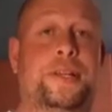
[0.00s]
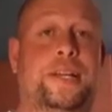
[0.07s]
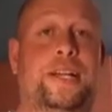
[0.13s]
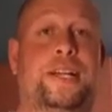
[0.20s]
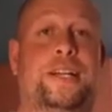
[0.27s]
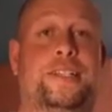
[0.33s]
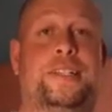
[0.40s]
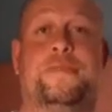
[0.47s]

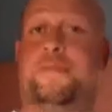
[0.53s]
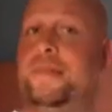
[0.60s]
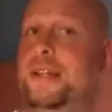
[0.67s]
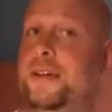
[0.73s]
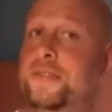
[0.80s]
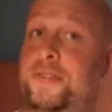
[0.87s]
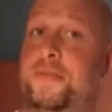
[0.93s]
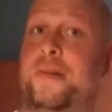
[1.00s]
Because it
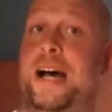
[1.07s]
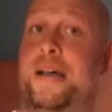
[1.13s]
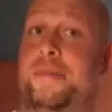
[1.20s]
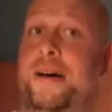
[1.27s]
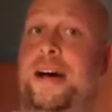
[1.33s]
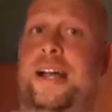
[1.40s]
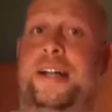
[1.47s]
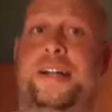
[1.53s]
blows my
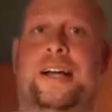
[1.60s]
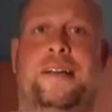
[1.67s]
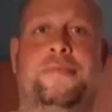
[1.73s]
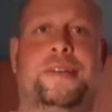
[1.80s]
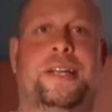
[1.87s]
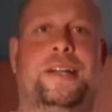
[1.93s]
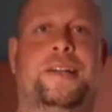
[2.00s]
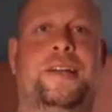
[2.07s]
mind. I
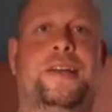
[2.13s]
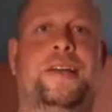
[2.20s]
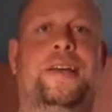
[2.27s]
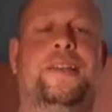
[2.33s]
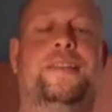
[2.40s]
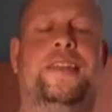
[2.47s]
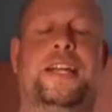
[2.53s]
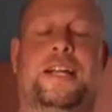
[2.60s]
mean,
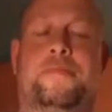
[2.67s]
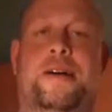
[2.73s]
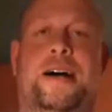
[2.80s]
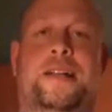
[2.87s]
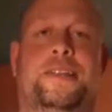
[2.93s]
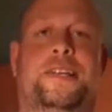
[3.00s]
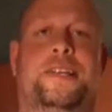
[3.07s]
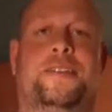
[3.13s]
think
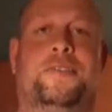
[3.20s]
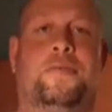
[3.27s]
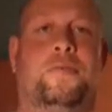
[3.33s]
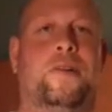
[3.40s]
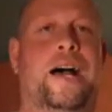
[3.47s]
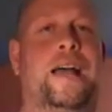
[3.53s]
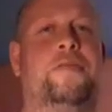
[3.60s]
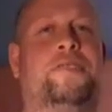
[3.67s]
about this.
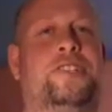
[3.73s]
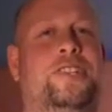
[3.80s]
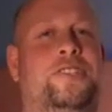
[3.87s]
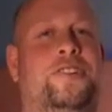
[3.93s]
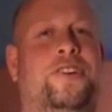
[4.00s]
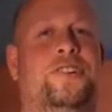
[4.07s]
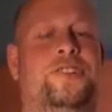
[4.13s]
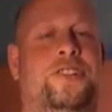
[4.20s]
Why would you
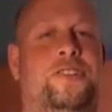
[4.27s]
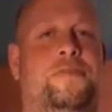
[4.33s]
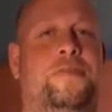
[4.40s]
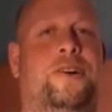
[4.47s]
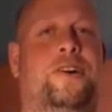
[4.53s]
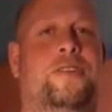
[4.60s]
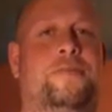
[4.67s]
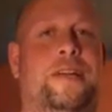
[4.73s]
turn Jinder
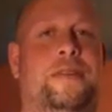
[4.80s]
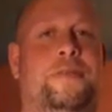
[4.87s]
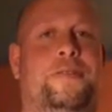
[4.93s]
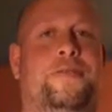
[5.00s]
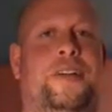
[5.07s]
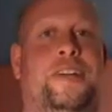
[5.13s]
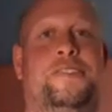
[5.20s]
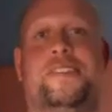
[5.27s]
Mahal
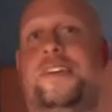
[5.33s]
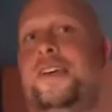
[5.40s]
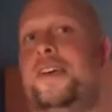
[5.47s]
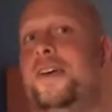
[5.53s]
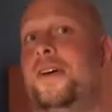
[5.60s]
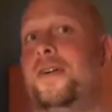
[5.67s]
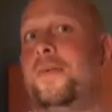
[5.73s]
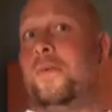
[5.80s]
babyface?
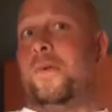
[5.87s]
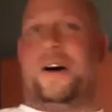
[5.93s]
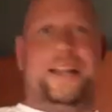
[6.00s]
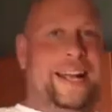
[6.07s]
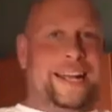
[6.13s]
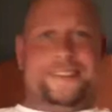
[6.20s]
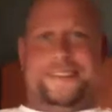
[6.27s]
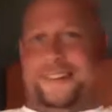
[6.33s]
One
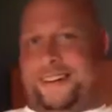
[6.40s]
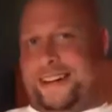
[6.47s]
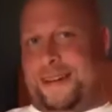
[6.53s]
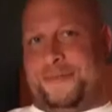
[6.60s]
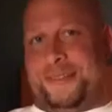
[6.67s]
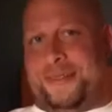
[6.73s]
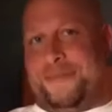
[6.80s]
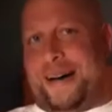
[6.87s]
answer
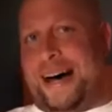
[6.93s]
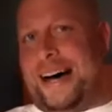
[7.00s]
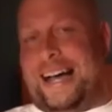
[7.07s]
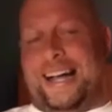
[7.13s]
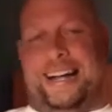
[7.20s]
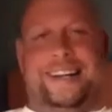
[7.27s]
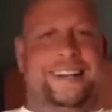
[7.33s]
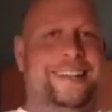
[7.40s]
comes to
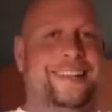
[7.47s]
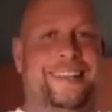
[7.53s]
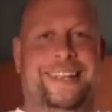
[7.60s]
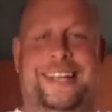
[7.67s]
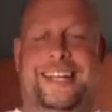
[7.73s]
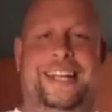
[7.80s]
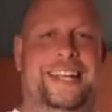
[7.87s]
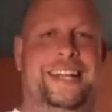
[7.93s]
mind,
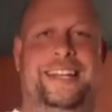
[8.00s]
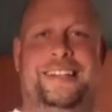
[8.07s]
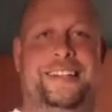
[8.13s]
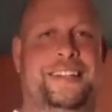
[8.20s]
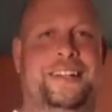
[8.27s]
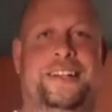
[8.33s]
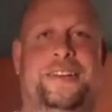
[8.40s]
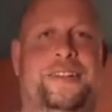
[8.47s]

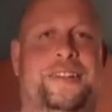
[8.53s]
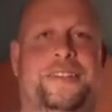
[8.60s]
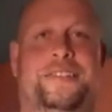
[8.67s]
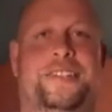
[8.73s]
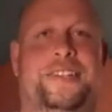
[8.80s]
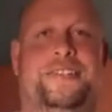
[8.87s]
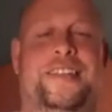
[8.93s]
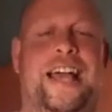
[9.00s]
and
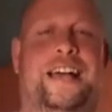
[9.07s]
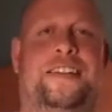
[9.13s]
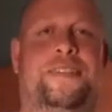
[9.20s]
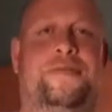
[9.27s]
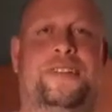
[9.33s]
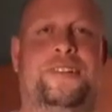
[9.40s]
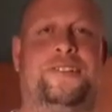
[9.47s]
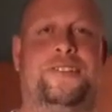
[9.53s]
it's exactly
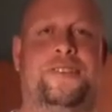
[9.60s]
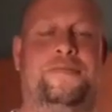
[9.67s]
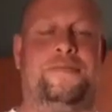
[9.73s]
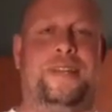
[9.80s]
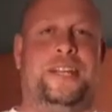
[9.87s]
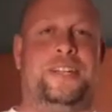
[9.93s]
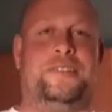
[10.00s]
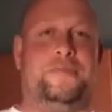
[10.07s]
what it should
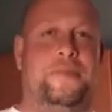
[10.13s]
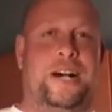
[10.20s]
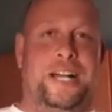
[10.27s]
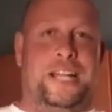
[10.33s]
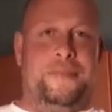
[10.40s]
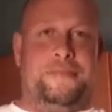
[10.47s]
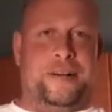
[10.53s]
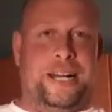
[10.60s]
be. It's
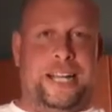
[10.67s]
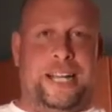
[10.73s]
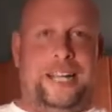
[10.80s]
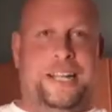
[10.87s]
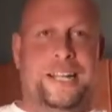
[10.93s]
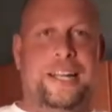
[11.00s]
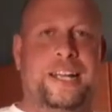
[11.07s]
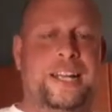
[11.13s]
money, buddy.
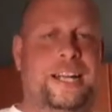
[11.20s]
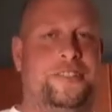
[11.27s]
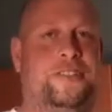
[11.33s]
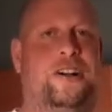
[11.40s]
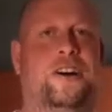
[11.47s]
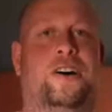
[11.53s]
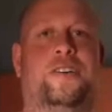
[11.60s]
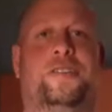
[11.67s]
It's
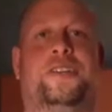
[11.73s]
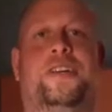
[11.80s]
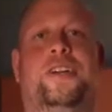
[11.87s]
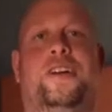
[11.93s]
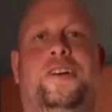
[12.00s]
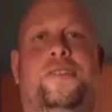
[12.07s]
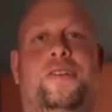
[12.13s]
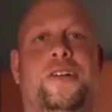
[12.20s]
called,
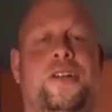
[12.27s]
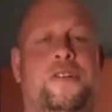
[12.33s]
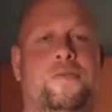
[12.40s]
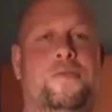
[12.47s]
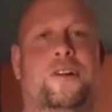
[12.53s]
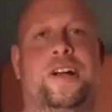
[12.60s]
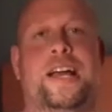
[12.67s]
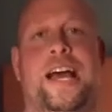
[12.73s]

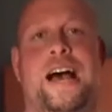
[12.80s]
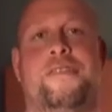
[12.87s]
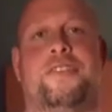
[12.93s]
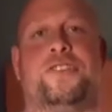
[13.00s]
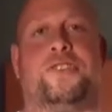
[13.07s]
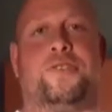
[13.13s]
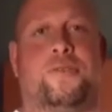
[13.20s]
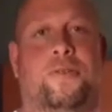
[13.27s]
we're going to have
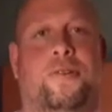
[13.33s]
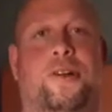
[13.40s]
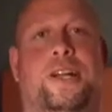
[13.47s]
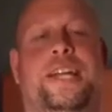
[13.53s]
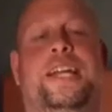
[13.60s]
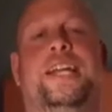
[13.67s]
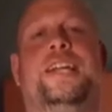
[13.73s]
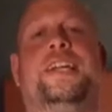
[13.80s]
a tour
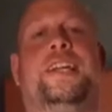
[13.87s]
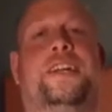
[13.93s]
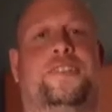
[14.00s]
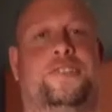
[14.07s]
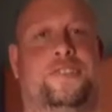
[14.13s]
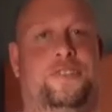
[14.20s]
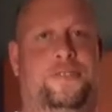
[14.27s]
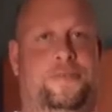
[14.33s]
in India
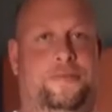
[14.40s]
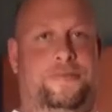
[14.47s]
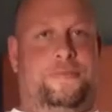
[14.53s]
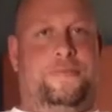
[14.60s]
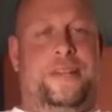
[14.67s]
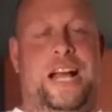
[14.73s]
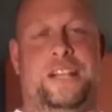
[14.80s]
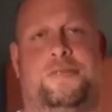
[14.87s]
soon.
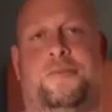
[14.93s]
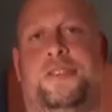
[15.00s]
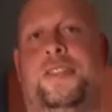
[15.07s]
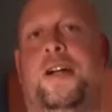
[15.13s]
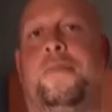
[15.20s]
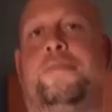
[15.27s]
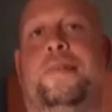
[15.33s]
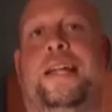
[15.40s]
That's what
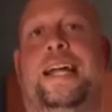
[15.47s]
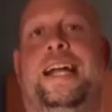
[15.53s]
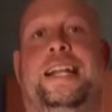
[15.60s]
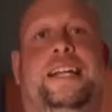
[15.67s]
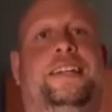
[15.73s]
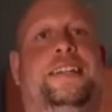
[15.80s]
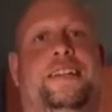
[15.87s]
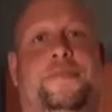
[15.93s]
they're
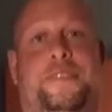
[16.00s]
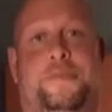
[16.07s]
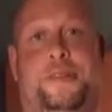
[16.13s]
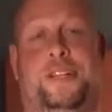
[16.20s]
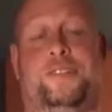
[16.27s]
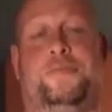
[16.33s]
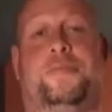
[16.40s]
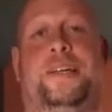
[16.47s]
planning. The
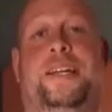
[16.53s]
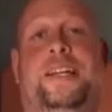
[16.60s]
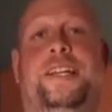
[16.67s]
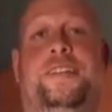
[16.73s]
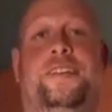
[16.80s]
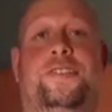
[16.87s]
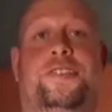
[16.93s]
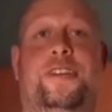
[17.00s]
WWE is
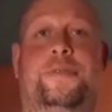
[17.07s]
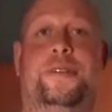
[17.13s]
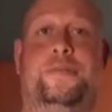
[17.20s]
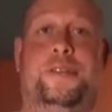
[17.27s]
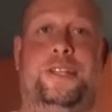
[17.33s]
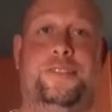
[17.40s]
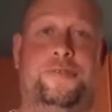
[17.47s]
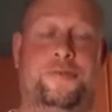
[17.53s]
planning their
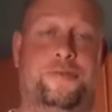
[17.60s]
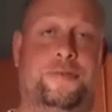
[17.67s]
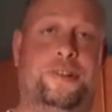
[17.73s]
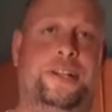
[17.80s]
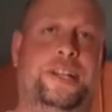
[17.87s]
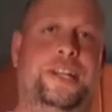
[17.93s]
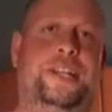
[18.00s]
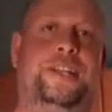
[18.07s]
WWE
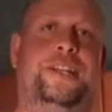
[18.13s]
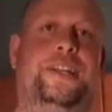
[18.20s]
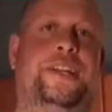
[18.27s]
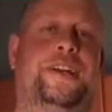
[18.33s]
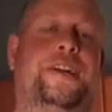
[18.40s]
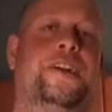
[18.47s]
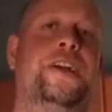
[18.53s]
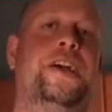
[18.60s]
tour in
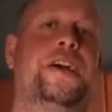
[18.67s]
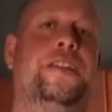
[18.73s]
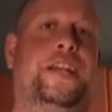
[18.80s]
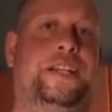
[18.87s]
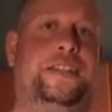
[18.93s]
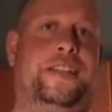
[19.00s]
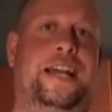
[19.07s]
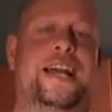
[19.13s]
India.
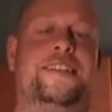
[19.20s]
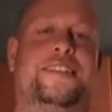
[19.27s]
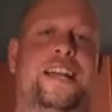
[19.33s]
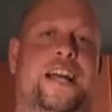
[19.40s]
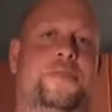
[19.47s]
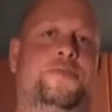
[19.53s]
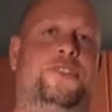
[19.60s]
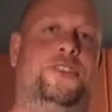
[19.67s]
Like the last
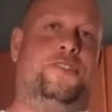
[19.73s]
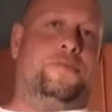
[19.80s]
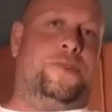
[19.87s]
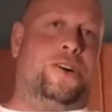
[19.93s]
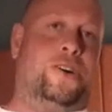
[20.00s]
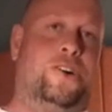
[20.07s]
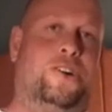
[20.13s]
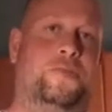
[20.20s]
time Jinder
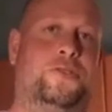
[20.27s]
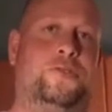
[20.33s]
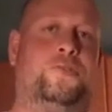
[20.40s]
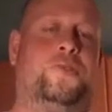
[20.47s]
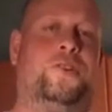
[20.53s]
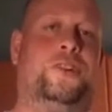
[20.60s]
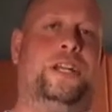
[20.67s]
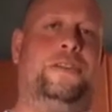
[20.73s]
Mahal was
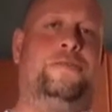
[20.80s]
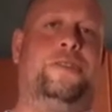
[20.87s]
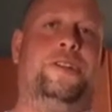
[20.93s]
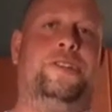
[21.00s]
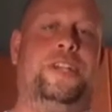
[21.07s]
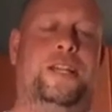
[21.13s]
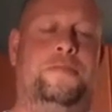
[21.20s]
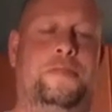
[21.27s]
World Heavyweight
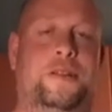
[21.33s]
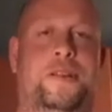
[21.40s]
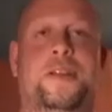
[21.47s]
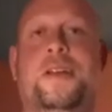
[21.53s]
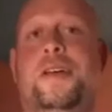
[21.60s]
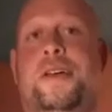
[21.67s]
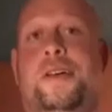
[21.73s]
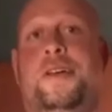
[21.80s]
Champion.
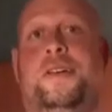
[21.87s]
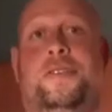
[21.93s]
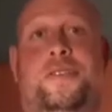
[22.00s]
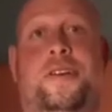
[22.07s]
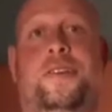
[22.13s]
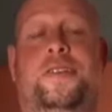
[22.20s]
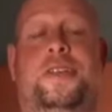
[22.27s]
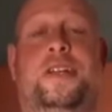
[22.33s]

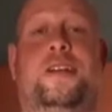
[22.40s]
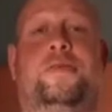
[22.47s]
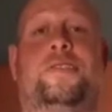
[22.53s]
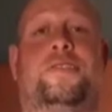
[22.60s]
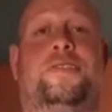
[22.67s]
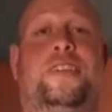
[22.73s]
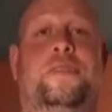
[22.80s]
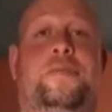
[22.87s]
So,
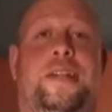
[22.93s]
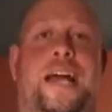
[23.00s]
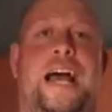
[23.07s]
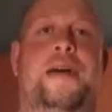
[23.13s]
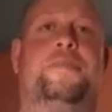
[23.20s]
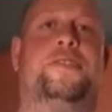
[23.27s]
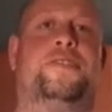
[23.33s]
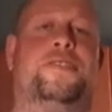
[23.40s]
we'll see what
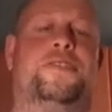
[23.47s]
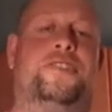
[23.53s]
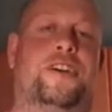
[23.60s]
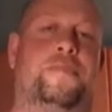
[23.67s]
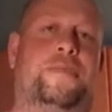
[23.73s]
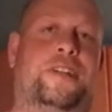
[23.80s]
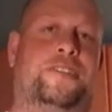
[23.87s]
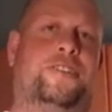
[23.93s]
happens. They're
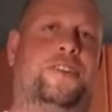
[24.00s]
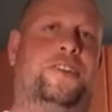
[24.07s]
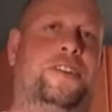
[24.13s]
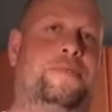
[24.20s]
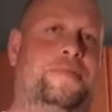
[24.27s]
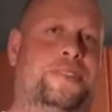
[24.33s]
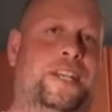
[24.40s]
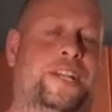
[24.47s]
talking about turning
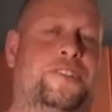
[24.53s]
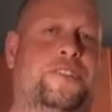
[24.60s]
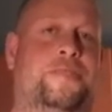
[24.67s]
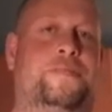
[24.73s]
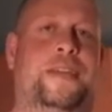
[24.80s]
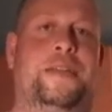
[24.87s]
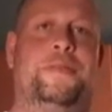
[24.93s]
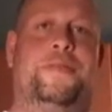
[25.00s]
him potentially
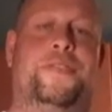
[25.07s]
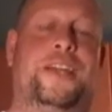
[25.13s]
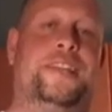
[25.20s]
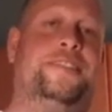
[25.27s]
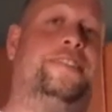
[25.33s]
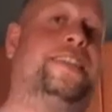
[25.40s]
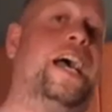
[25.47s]
babyface.